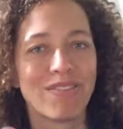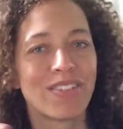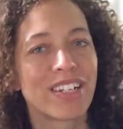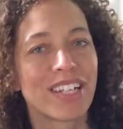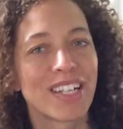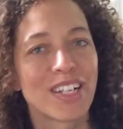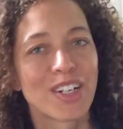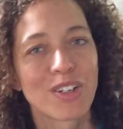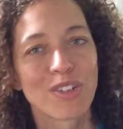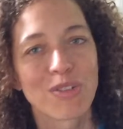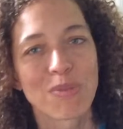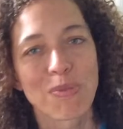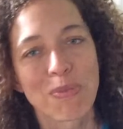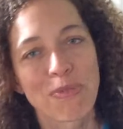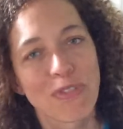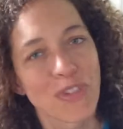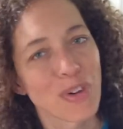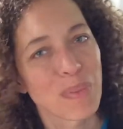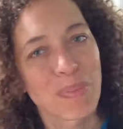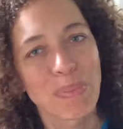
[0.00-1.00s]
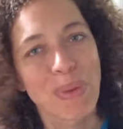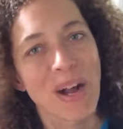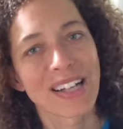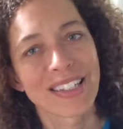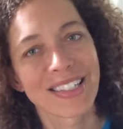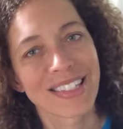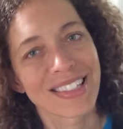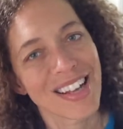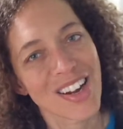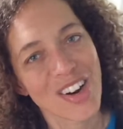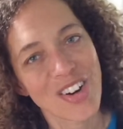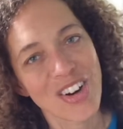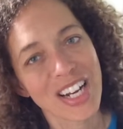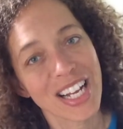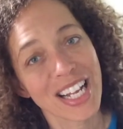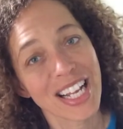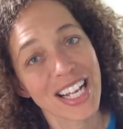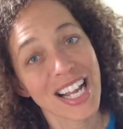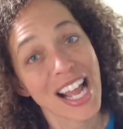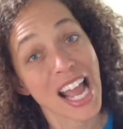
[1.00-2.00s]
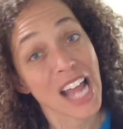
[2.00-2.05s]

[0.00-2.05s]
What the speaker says: it here for posterity,